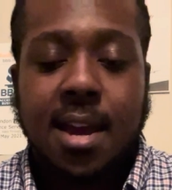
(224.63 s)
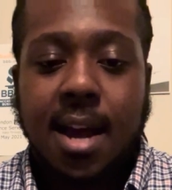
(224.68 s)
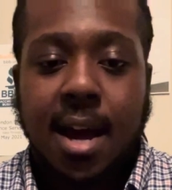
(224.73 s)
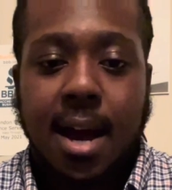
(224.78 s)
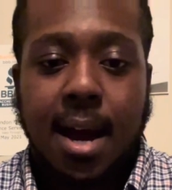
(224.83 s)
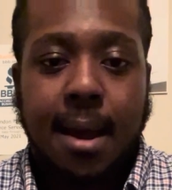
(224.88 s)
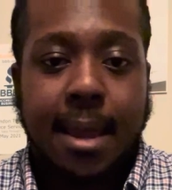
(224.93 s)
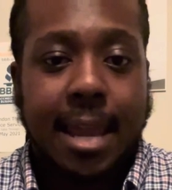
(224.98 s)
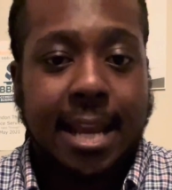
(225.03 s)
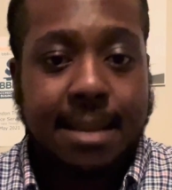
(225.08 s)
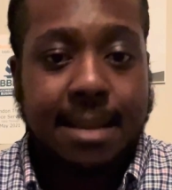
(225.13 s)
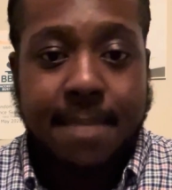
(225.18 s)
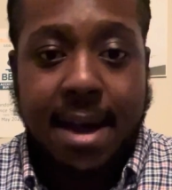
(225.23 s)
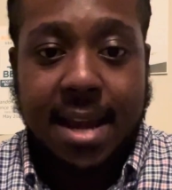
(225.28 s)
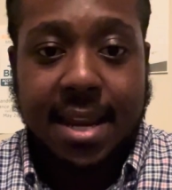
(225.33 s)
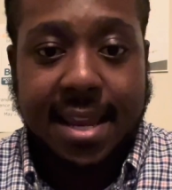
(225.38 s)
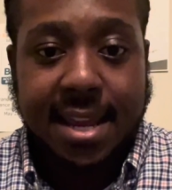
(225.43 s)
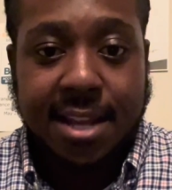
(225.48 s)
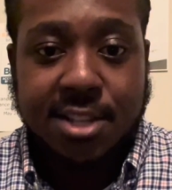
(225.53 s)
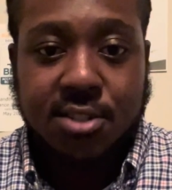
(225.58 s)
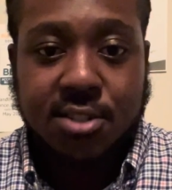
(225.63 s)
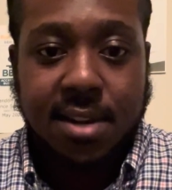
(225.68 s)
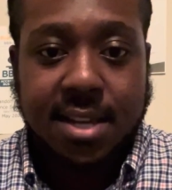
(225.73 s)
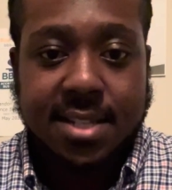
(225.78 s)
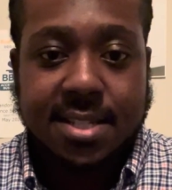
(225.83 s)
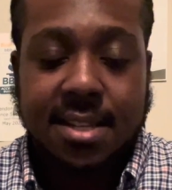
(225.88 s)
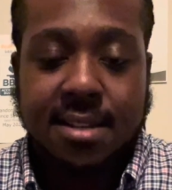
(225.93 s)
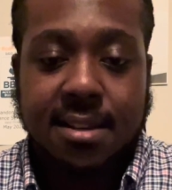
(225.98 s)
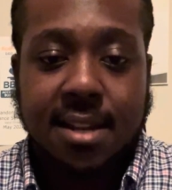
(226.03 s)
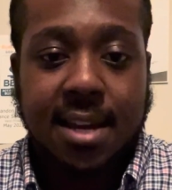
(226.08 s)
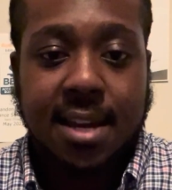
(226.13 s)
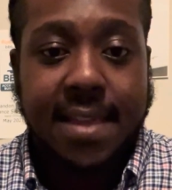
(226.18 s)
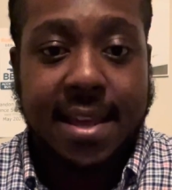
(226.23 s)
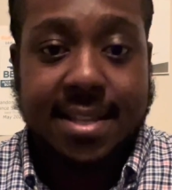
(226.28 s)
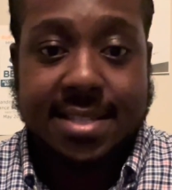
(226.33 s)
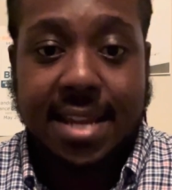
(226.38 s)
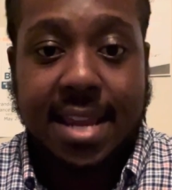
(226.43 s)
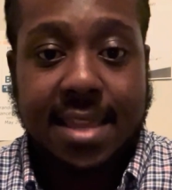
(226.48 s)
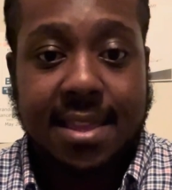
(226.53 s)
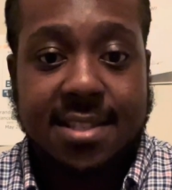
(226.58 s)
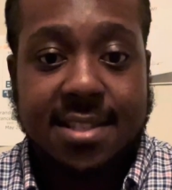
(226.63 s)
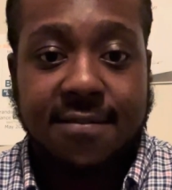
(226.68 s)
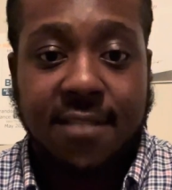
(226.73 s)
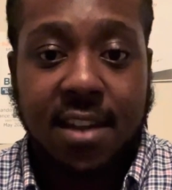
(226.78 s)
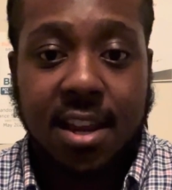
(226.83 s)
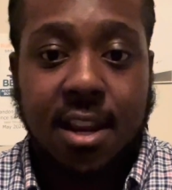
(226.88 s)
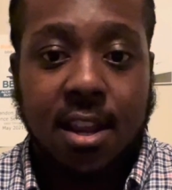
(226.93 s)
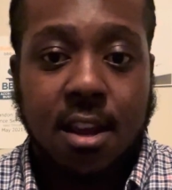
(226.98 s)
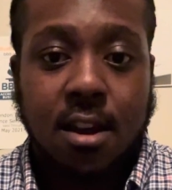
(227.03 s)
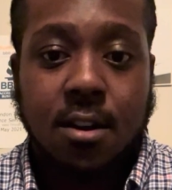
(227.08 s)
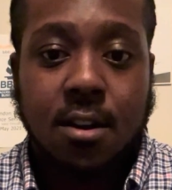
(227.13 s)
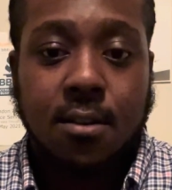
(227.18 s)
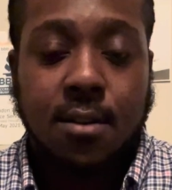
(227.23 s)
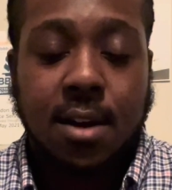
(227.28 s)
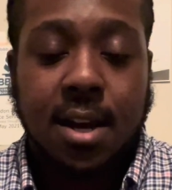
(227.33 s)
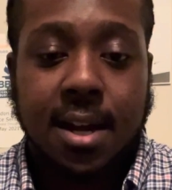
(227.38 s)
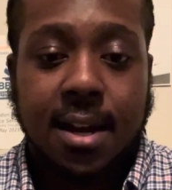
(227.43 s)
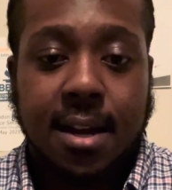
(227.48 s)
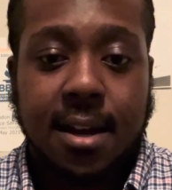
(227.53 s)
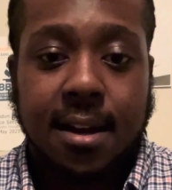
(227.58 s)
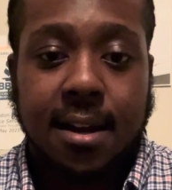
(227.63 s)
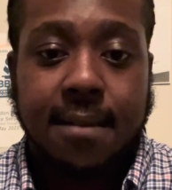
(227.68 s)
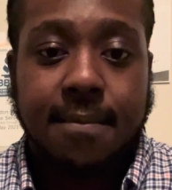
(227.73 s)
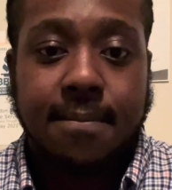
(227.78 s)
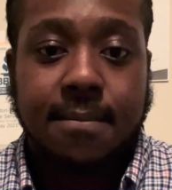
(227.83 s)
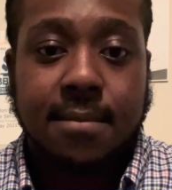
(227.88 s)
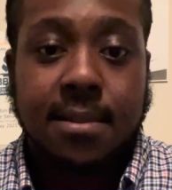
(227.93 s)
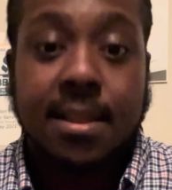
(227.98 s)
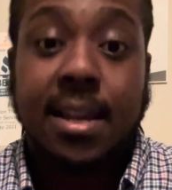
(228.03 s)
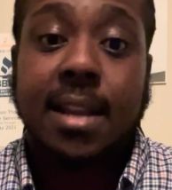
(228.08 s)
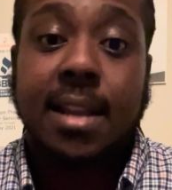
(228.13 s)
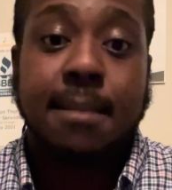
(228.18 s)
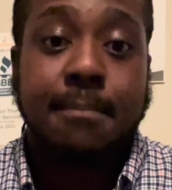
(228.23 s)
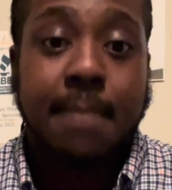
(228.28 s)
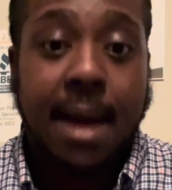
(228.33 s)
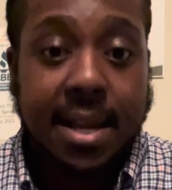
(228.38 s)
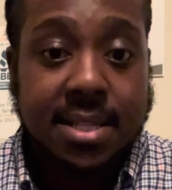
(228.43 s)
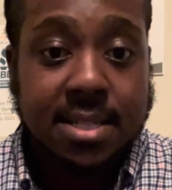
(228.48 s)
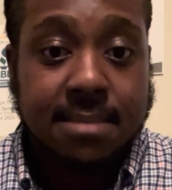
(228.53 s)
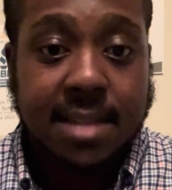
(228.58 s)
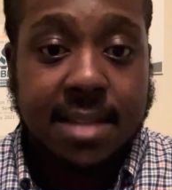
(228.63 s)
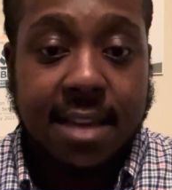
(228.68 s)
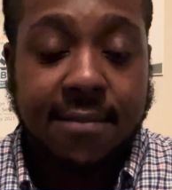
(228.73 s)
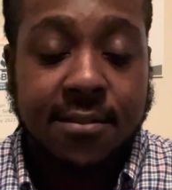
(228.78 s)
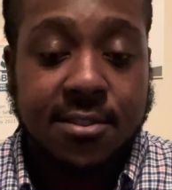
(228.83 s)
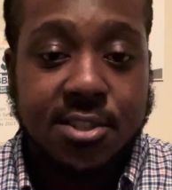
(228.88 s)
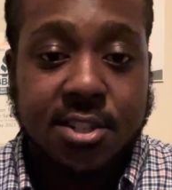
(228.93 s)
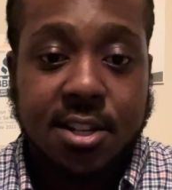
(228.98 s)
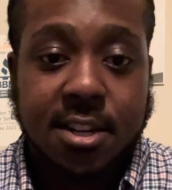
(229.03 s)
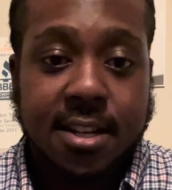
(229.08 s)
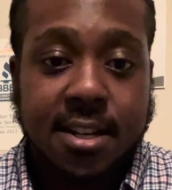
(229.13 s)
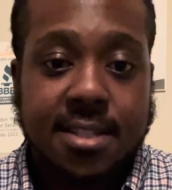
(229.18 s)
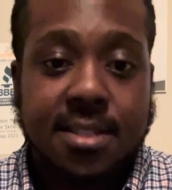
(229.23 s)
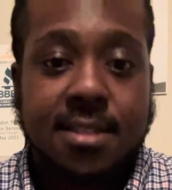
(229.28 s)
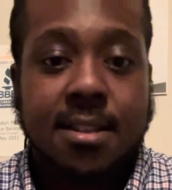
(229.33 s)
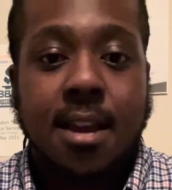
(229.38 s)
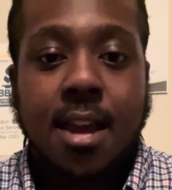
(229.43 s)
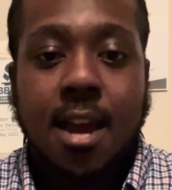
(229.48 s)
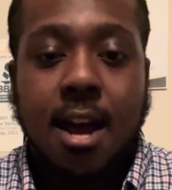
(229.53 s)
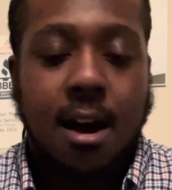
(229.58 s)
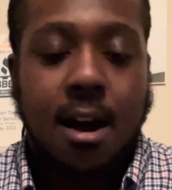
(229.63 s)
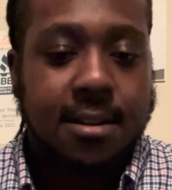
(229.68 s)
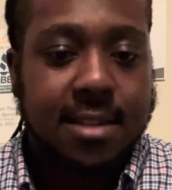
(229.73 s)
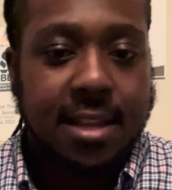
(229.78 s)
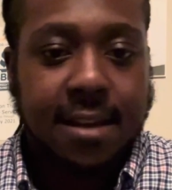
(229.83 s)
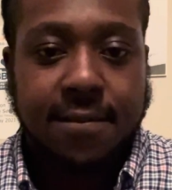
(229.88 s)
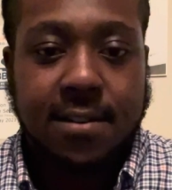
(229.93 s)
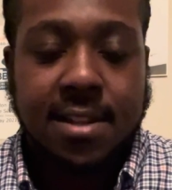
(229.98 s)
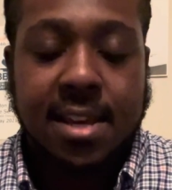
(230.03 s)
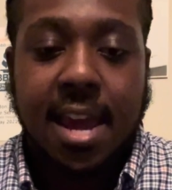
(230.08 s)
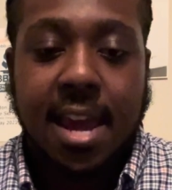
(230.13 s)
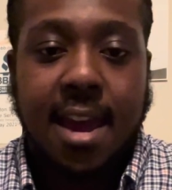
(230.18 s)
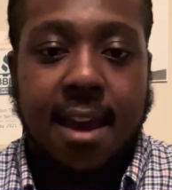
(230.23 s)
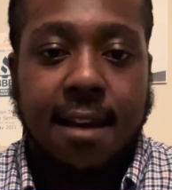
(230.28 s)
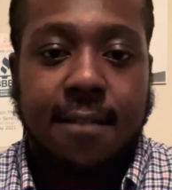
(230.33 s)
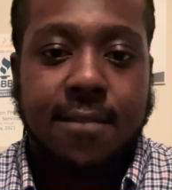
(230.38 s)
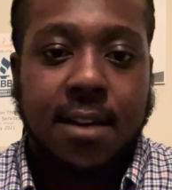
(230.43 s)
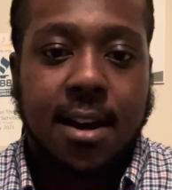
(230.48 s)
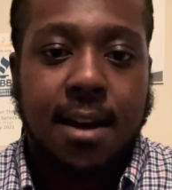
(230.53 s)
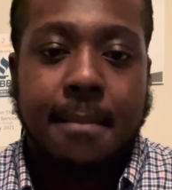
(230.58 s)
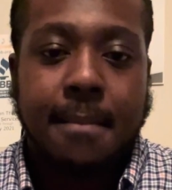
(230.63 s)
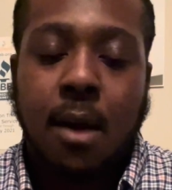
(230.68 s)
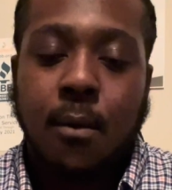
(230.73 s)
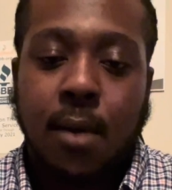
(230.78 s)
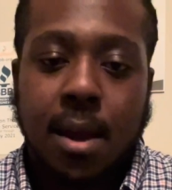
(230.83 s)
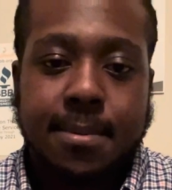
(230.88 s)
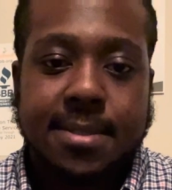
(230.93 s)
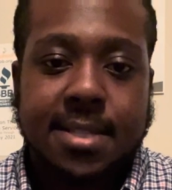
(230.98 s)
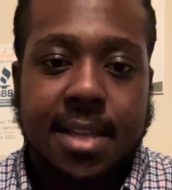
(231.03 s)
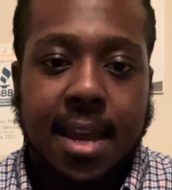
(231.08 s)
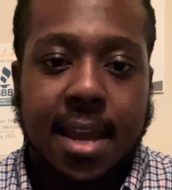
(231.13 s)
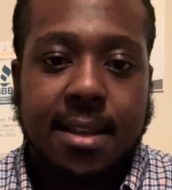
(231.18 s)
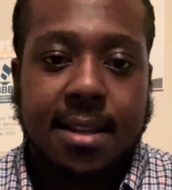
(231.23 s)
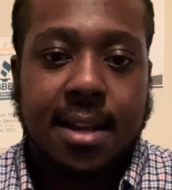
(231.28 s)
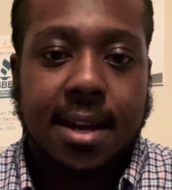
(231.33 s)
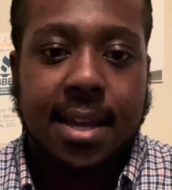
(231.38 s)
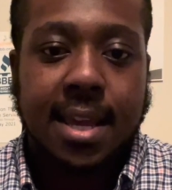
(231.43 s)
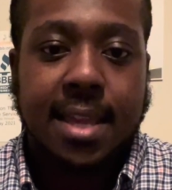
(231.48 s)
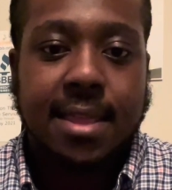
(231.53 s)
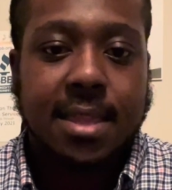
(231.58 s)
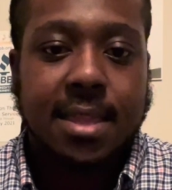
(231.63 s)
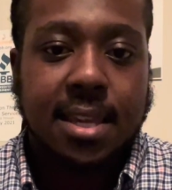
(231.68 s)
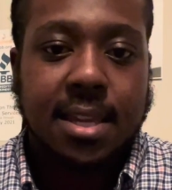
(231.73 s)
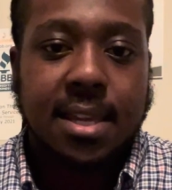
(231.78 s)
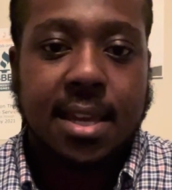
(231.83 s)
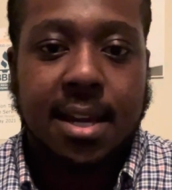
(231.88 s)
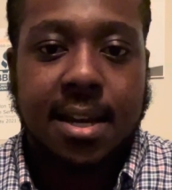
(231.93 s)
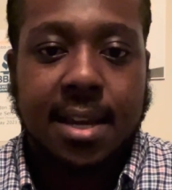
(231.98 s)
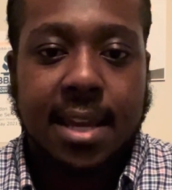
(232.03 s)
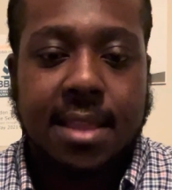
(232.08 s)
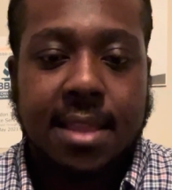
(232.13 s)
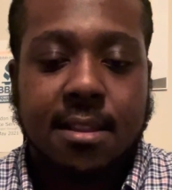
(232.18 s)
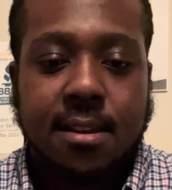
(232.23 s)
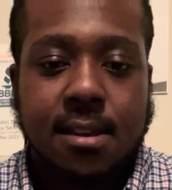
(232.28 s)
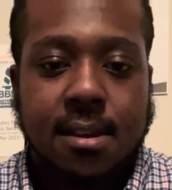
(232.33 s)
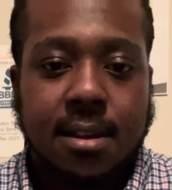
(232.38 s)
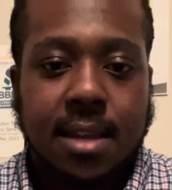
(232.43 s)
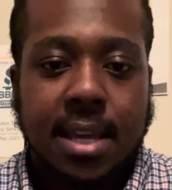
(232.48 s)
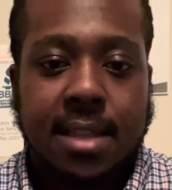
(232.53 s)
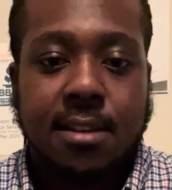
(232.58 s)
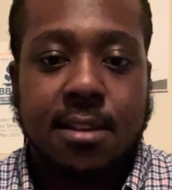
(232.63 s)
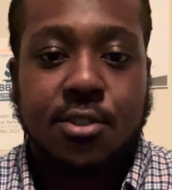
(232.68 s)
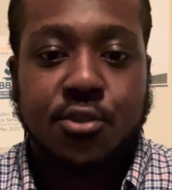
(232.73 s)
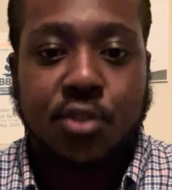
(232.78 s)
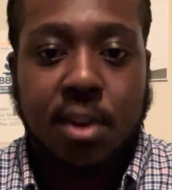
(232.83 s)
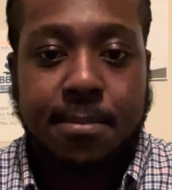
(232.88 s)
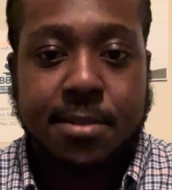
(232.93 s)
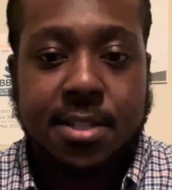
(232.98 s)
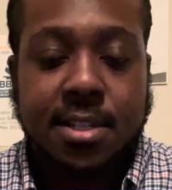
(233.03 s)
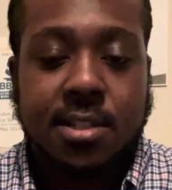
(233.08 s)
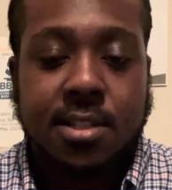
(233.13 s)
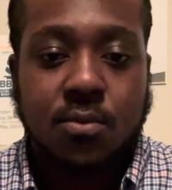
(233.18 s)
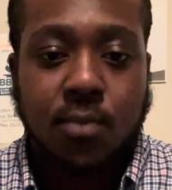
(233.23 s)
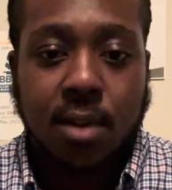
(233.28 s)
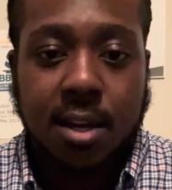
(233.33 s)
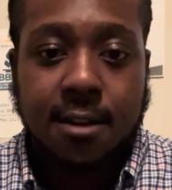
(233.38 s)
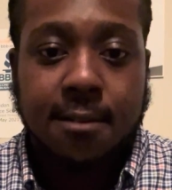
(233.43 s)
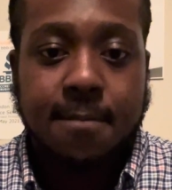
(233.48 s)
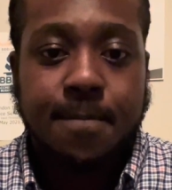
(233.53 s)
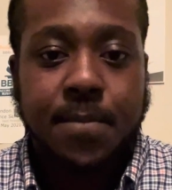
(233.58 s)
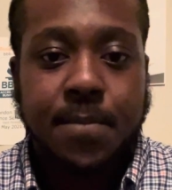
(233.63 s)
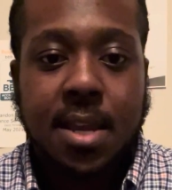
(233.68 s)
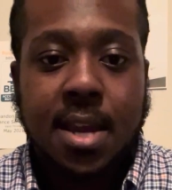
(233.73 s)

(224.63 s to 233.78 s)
Anybody interested that's seeing this video, looking to buy some life insurance, I'll definitely have my website in the description as well.